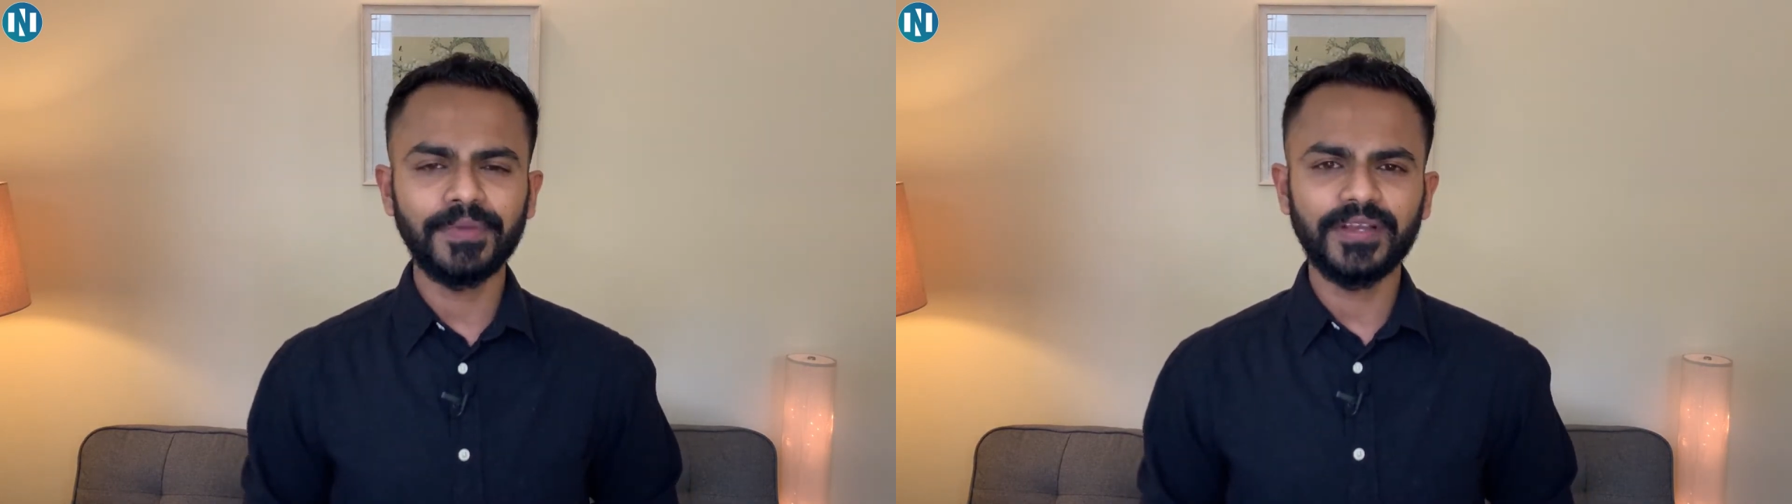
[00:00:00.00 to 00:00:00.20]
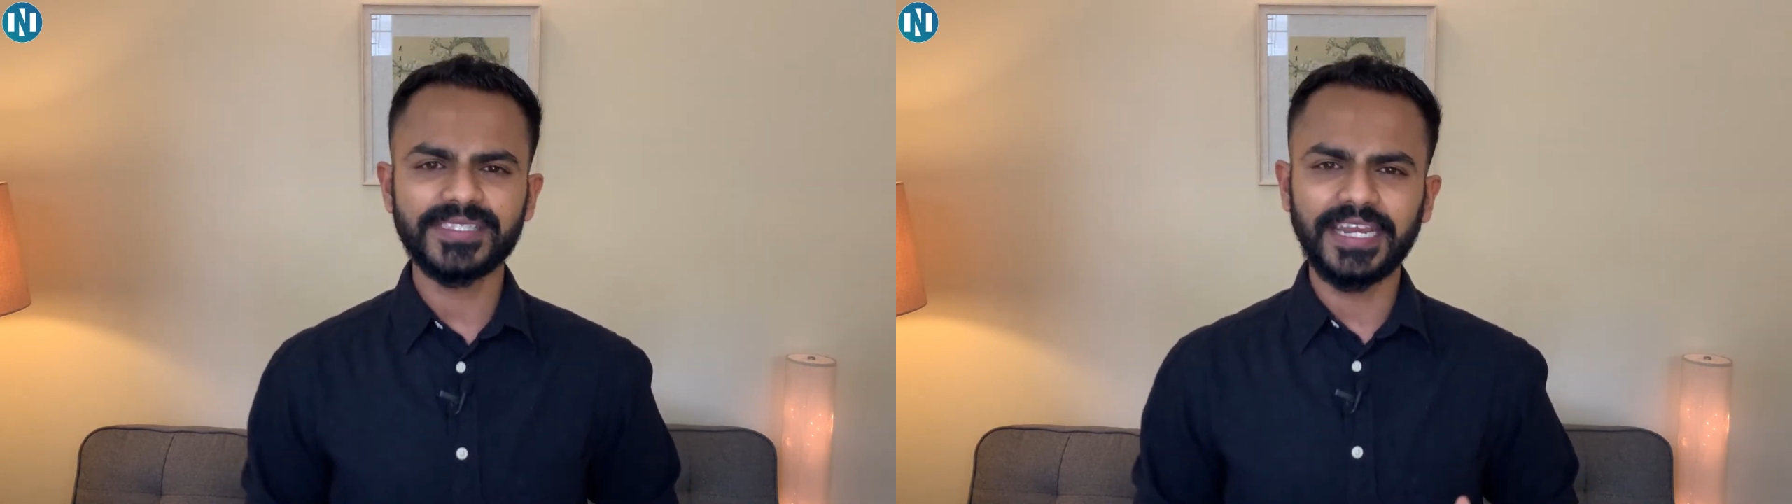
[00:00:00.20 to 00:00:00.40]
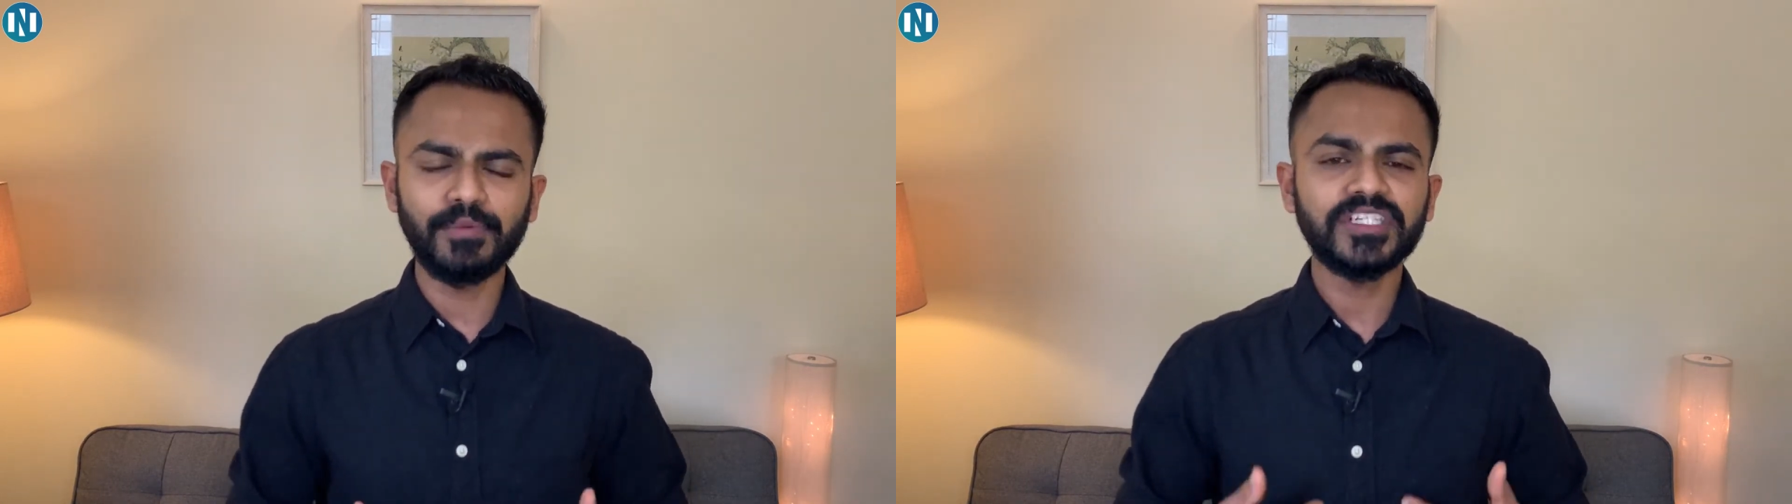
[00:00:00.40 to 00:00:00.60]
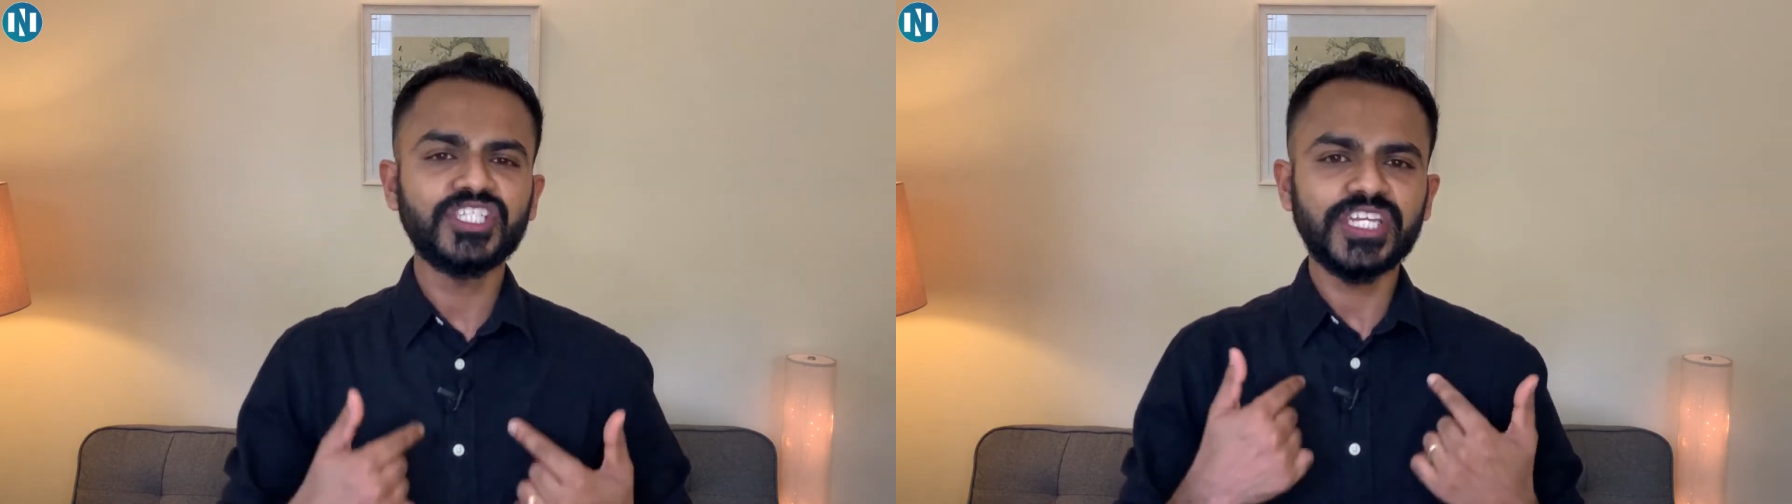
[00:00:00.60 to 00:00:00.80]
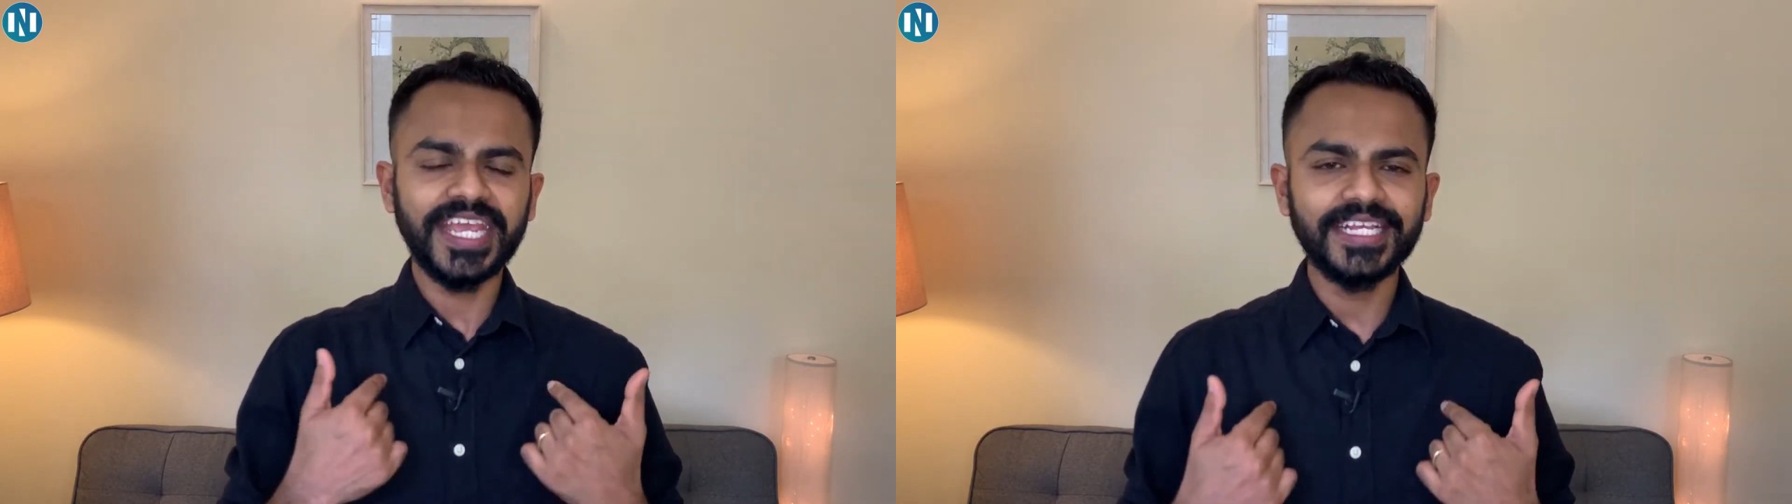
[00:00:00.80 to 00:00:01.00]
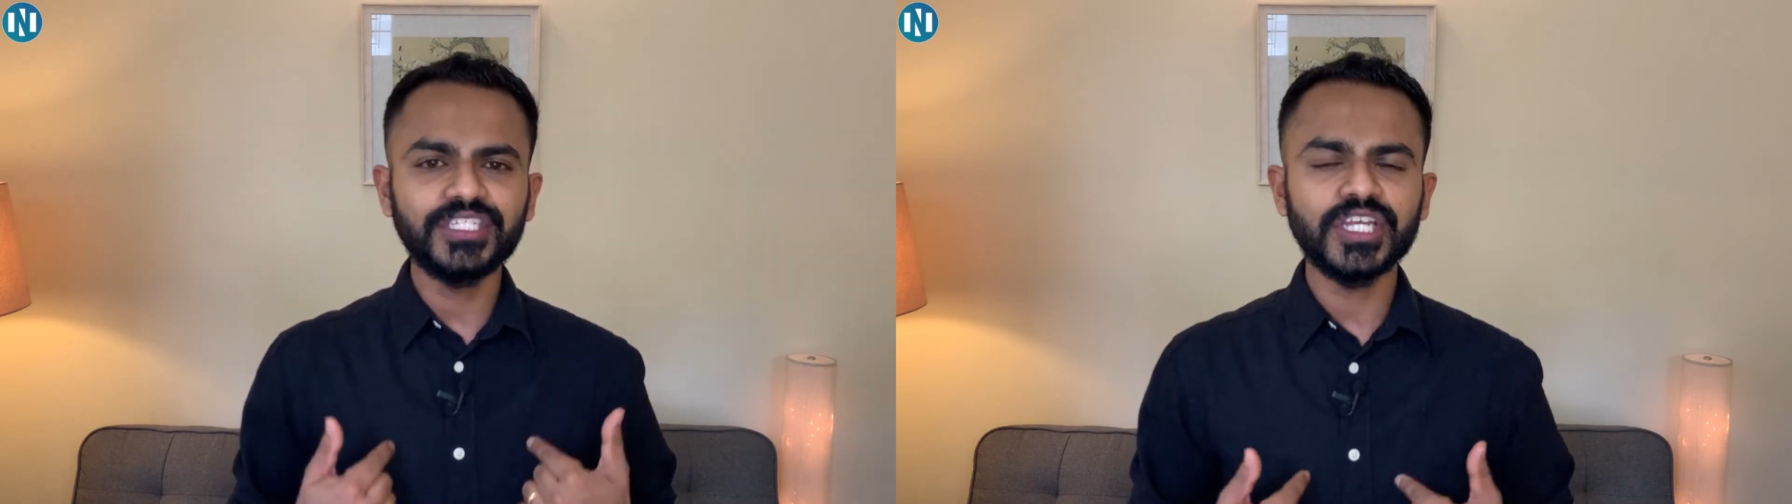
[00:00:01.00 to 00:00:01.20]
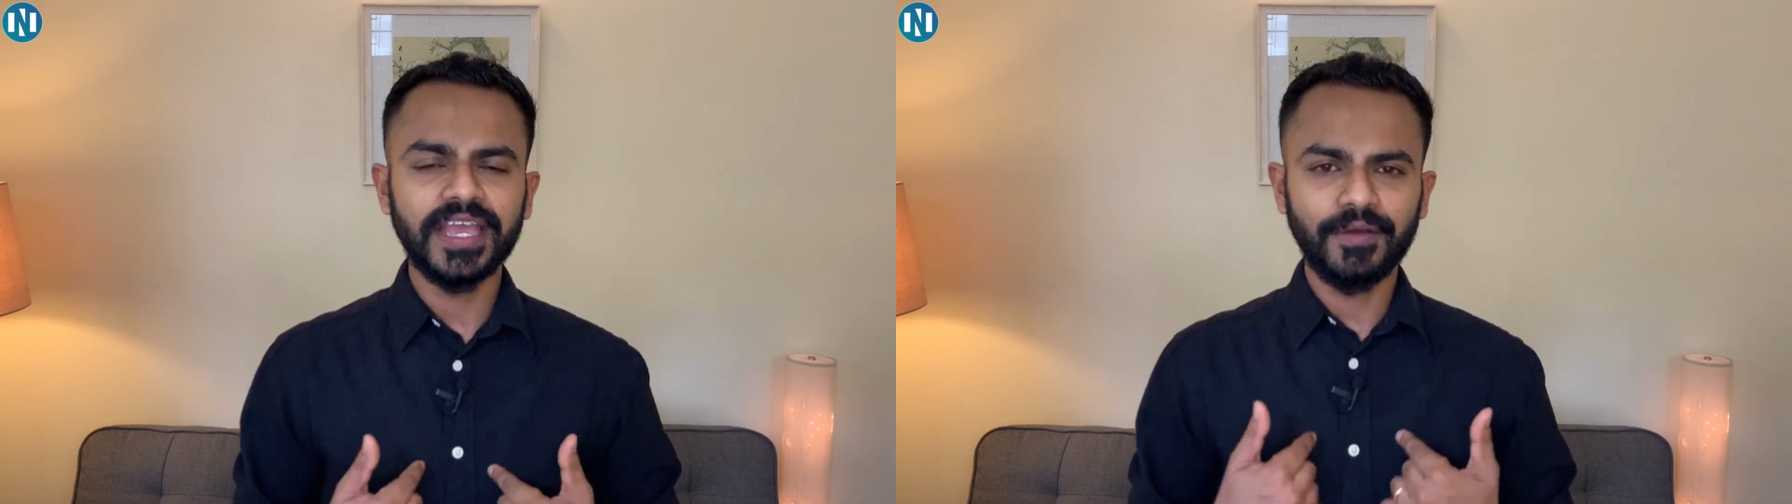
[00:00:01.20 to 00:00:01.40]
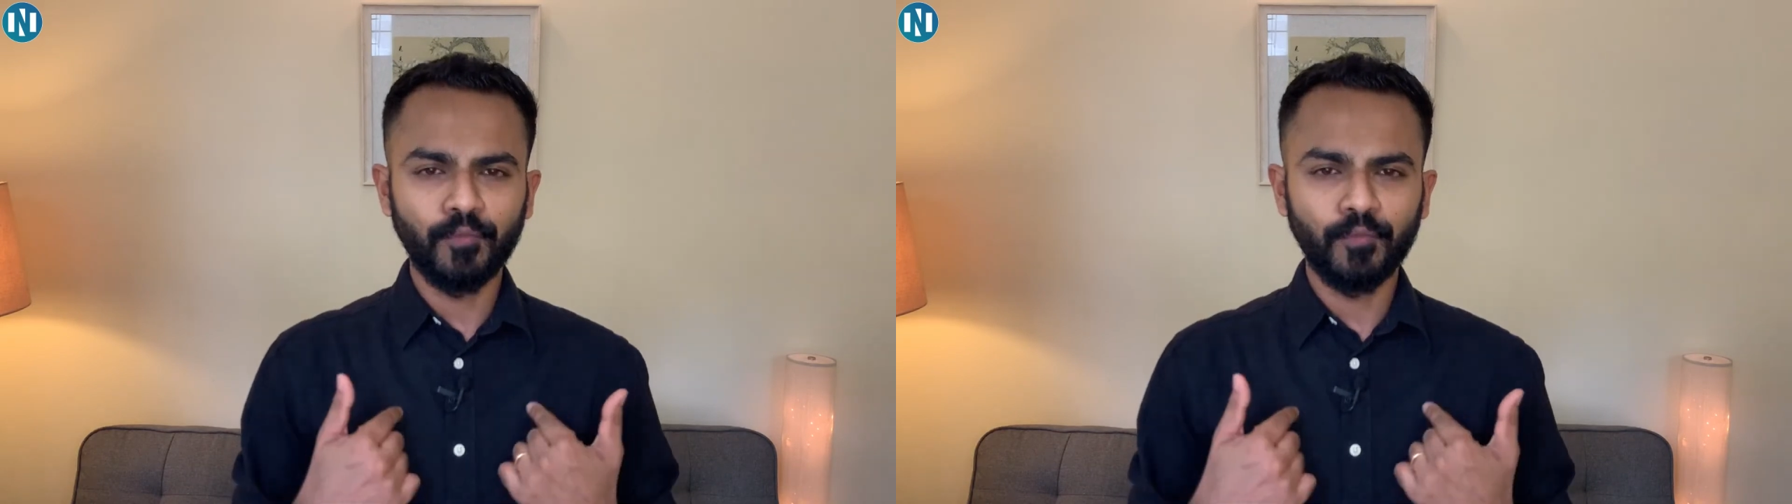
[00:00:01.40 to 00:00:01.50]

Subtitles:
because it will change